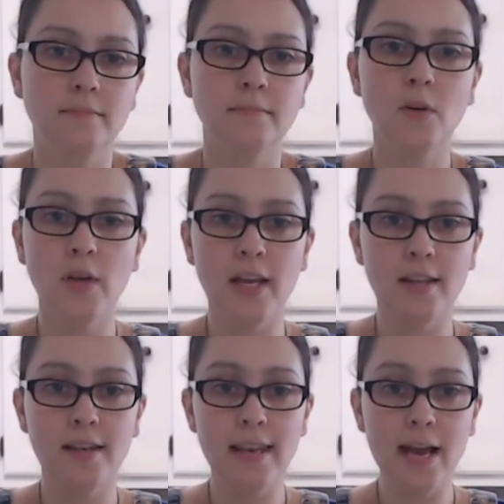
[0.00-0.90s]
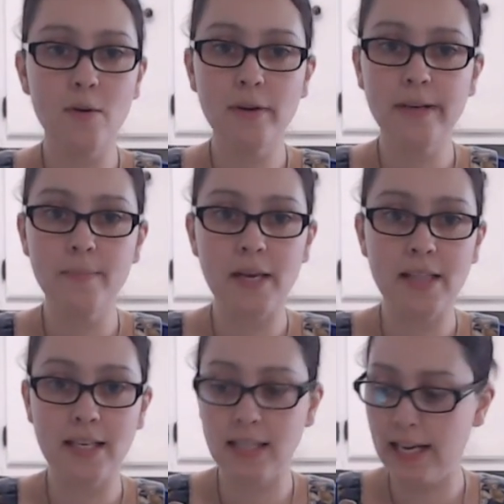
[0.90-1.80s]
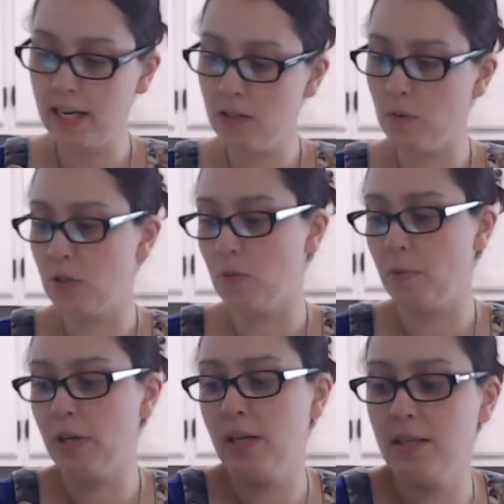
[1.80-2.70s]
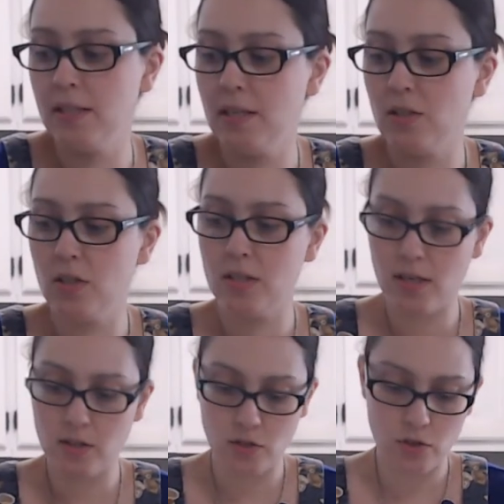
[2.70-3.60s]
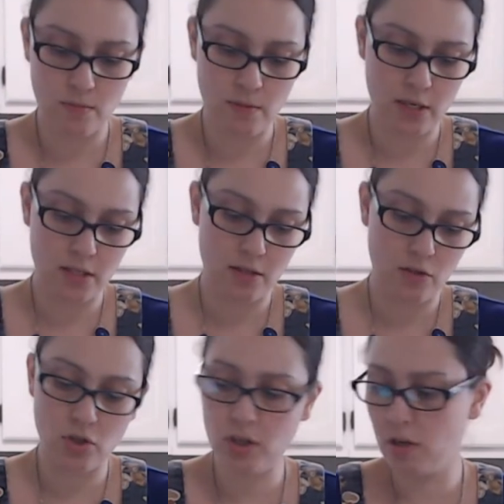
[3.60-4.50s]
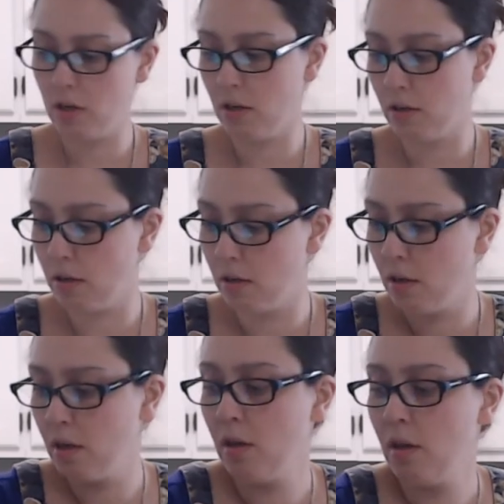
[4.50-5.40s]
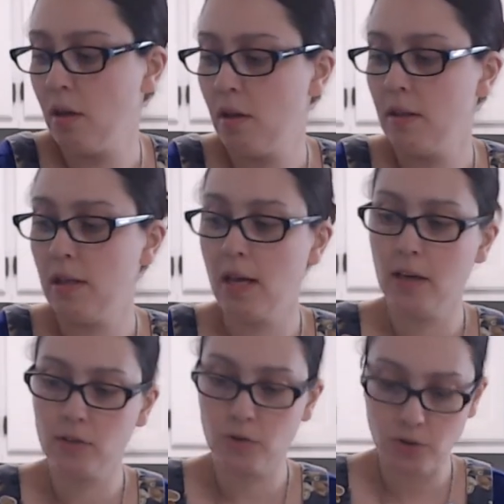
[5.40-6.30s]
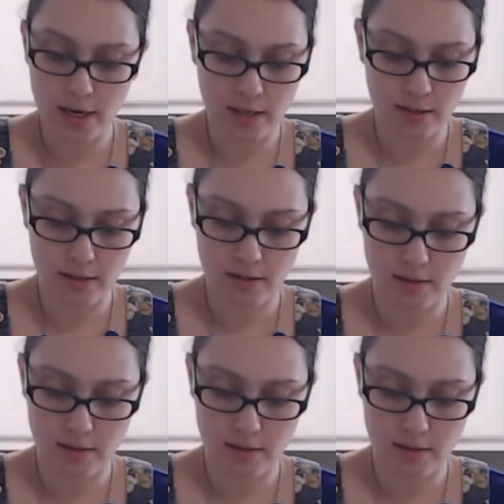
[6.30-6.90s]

Okay, now we're going to make the glaze, which is pretty easy. It just says to mix the sugar, the extract,